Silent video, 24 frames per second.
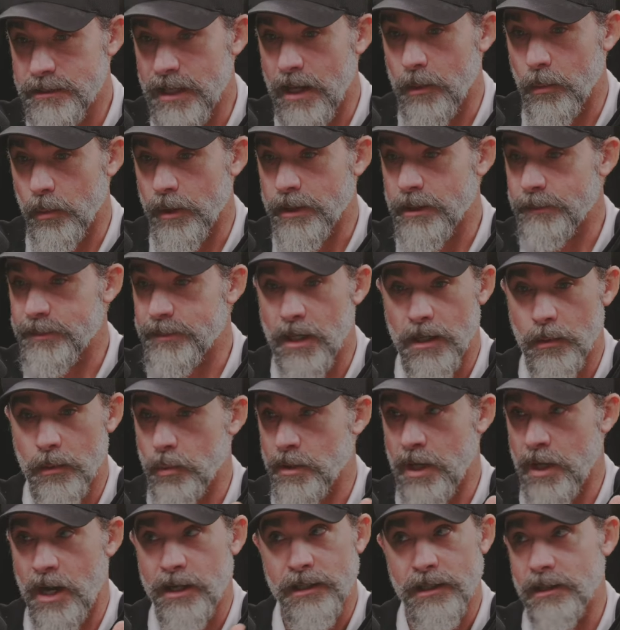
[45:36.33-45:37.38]
yeah, we're going to be on
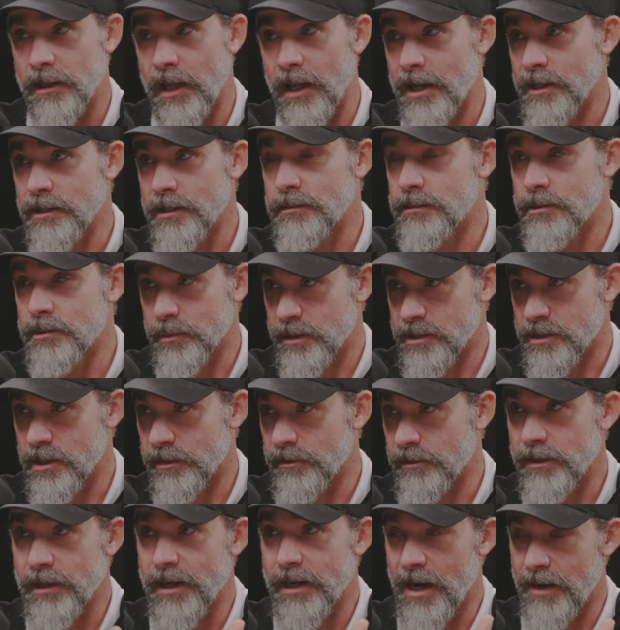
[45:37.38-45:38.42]
we're not going to lie to each
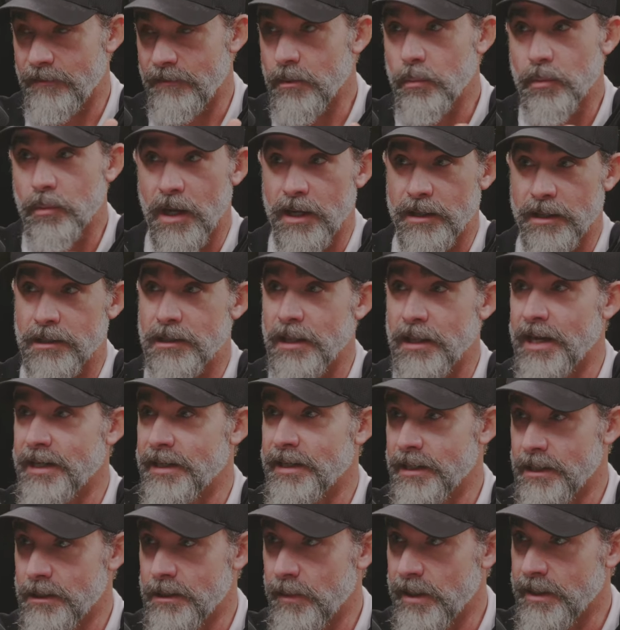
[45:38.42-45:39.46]
other ever. We're not going to lie
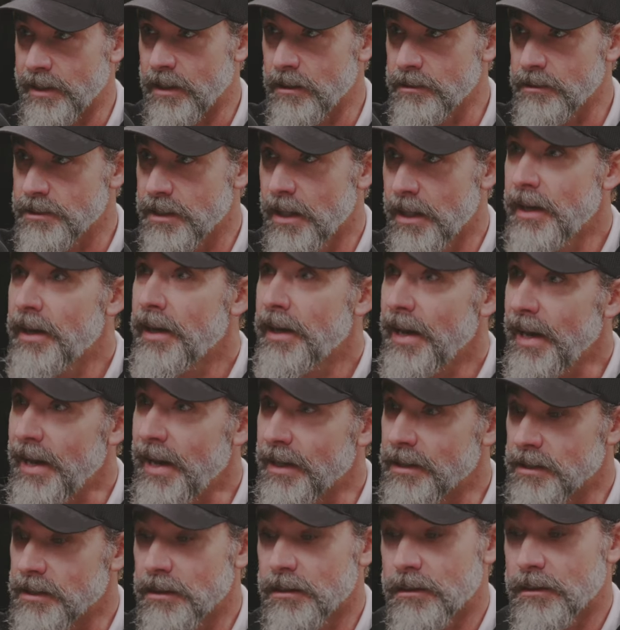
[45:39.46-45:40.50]
to anybody else
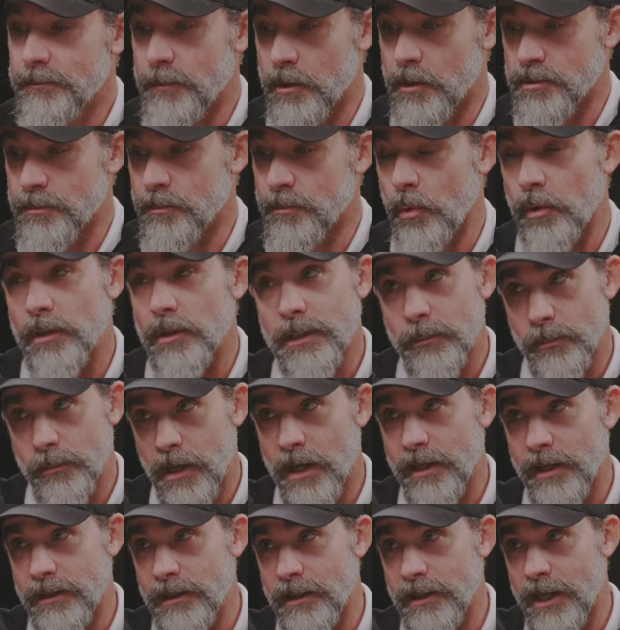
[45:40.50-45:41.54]
and most importantly, we're
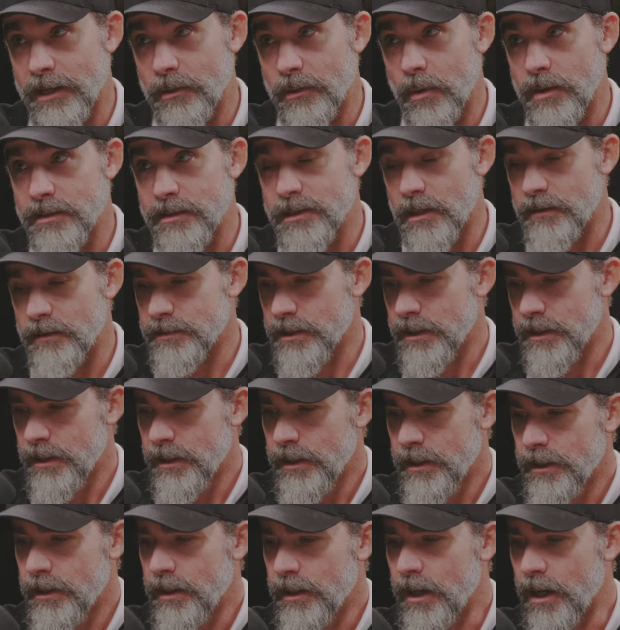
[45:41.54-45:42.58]
not going to lie to ourselves.
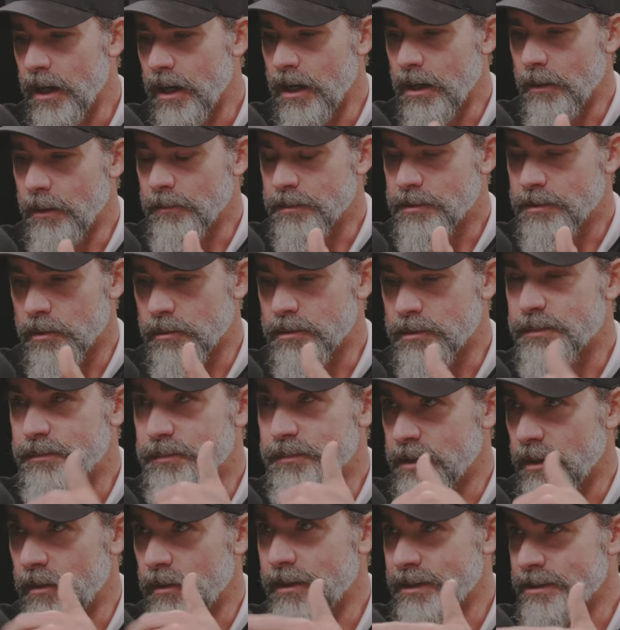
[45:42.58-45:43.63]
Um, so it's
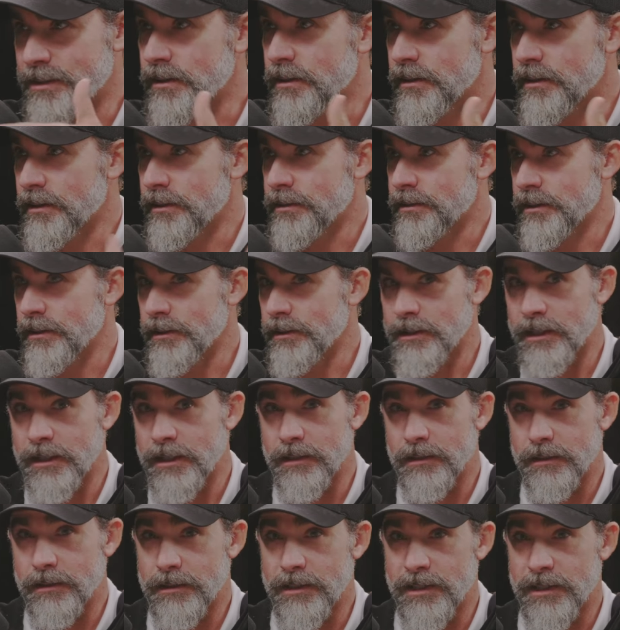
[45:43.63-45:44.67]
you know it's a it's
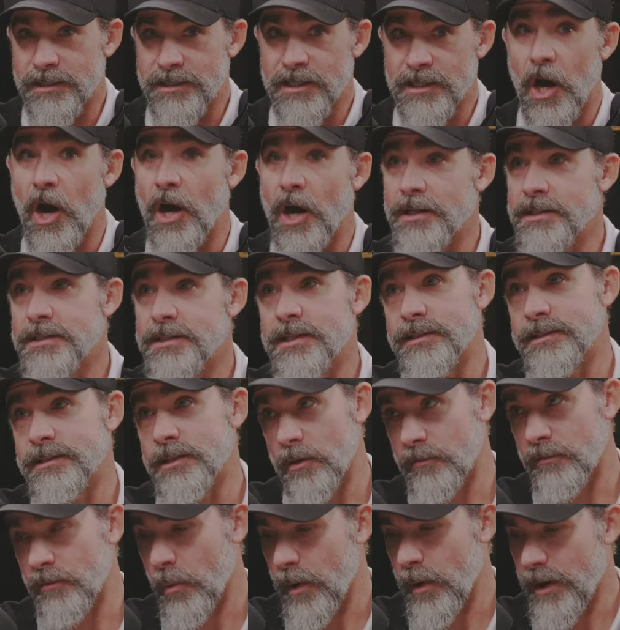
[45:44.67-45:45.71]
a, a nod to
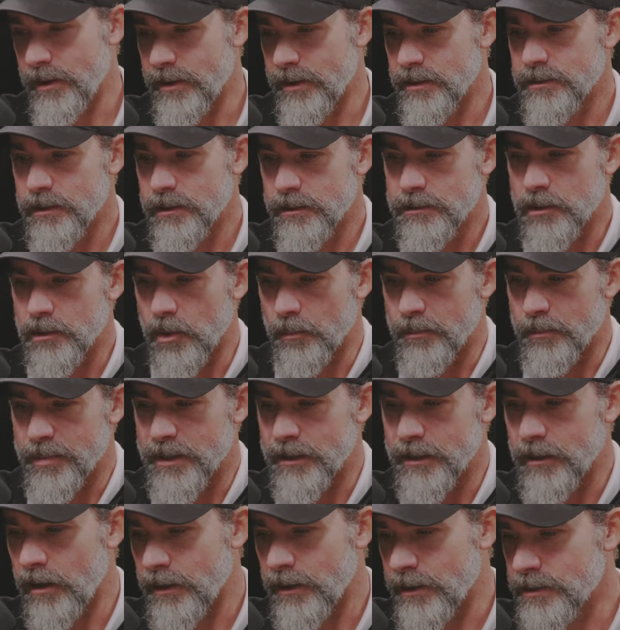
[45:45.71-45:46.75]
self awareness. So
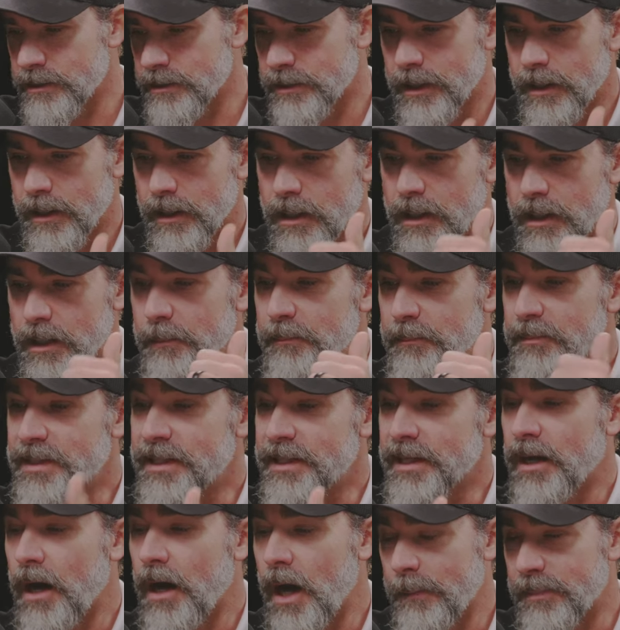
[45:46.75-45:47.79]
being honest,
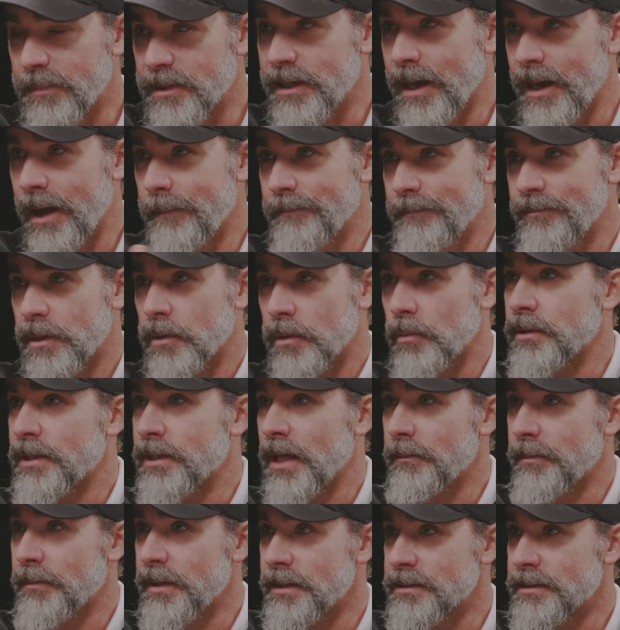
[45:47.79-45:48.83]
be a copycat. And what
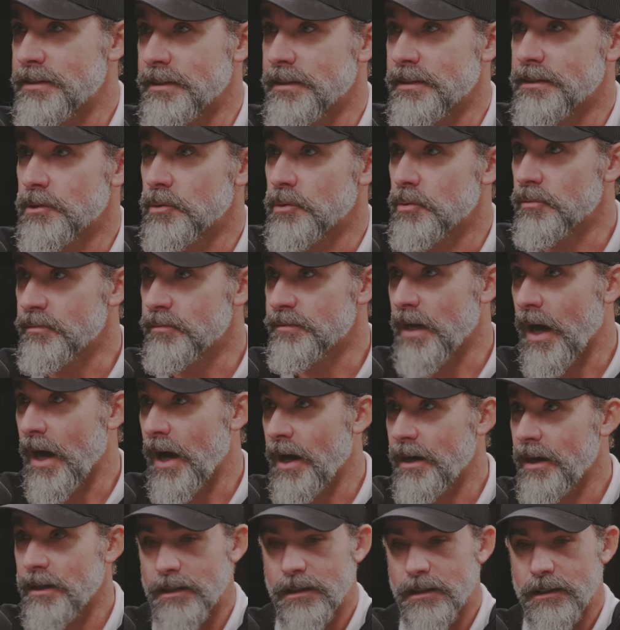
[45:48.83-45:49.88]
that means is you've
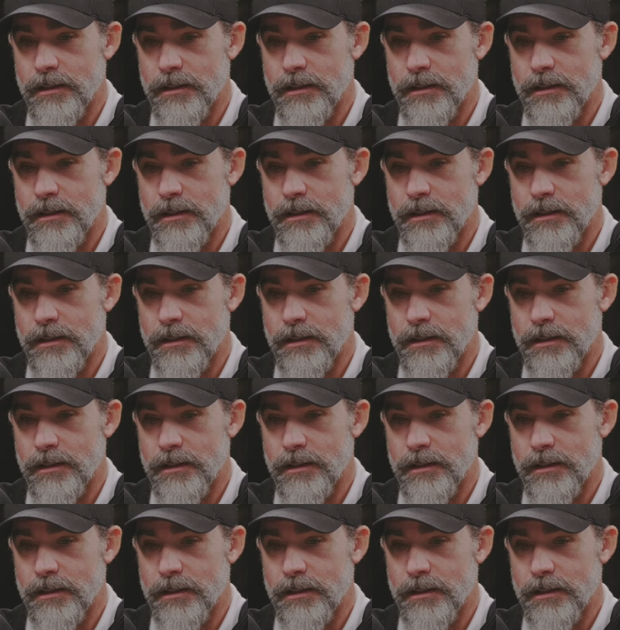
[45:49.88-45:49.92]
got